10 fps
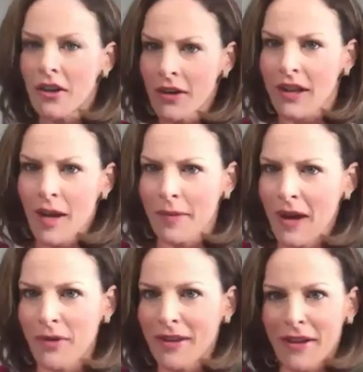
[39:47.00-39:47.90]
the cup
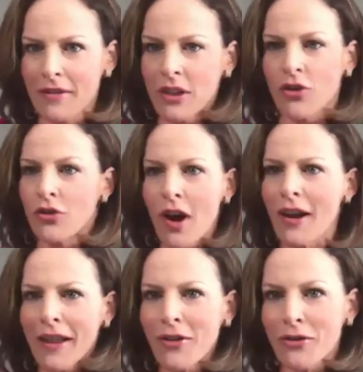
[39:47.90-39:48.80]
guy with the glove said, you're not
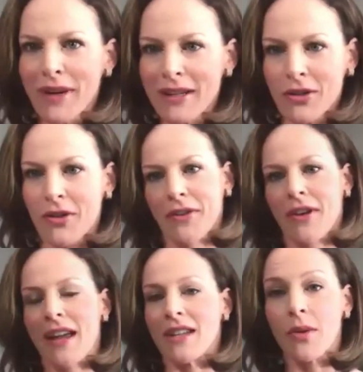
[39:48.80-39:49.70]
allowed to raise it over your
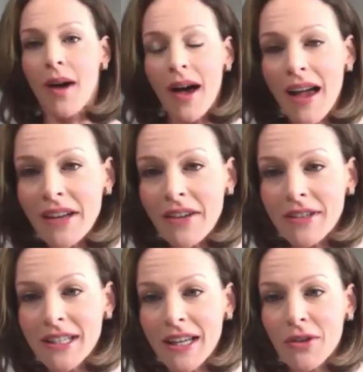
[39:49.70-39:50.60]
head. So I've never
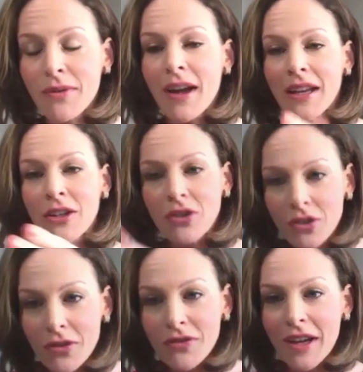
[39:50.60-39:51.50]
done it, Ryan.
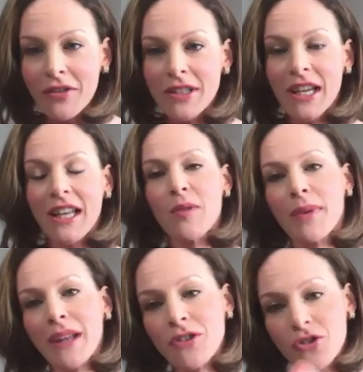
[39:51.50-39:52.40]
You've never done it,
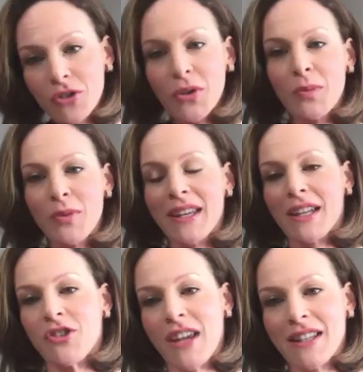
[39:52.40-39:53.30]
but I sure hope you get
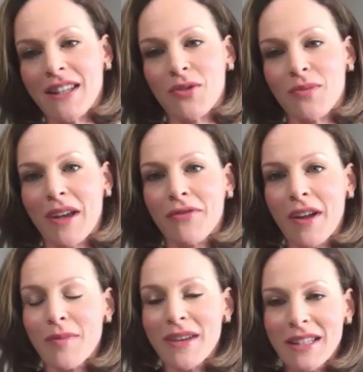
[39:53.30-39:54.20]
a chance to, my
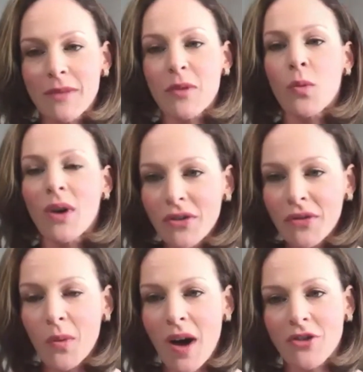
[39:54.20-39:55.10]
friend, because it's been
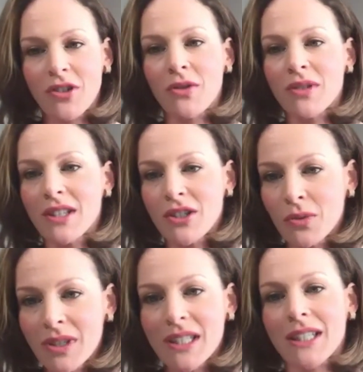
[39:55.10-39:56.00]
wonderful watching you since you
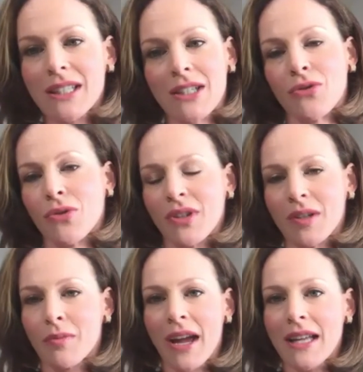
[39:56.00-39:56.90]
were a 16-year-old
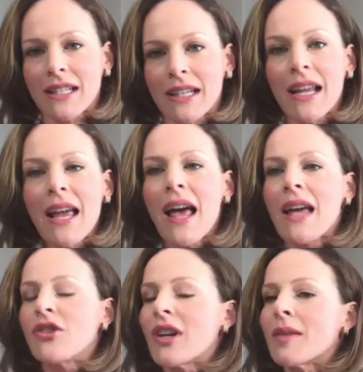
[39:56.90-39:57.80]
in Brandon.
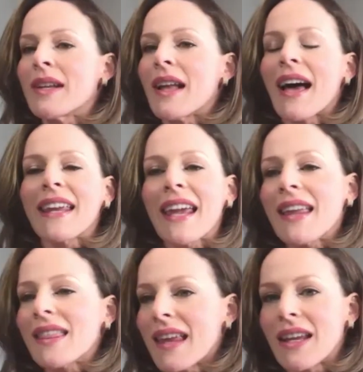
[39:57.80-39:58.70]
Gentlemen, I
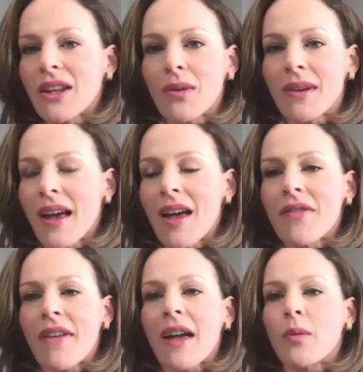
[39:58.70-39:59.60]
can't thank you enough.
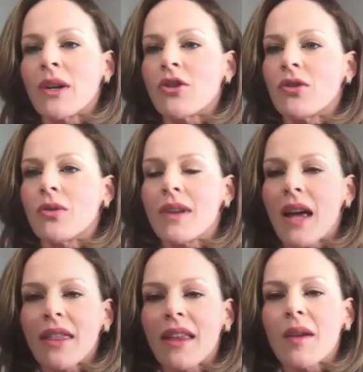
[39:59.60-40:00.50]
I wish you
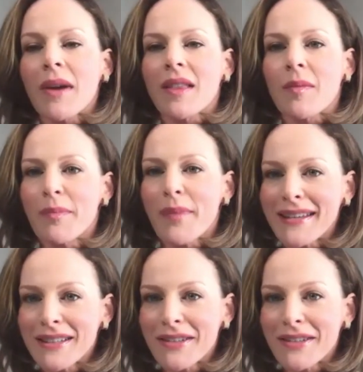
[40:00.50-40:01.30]
nothing but the best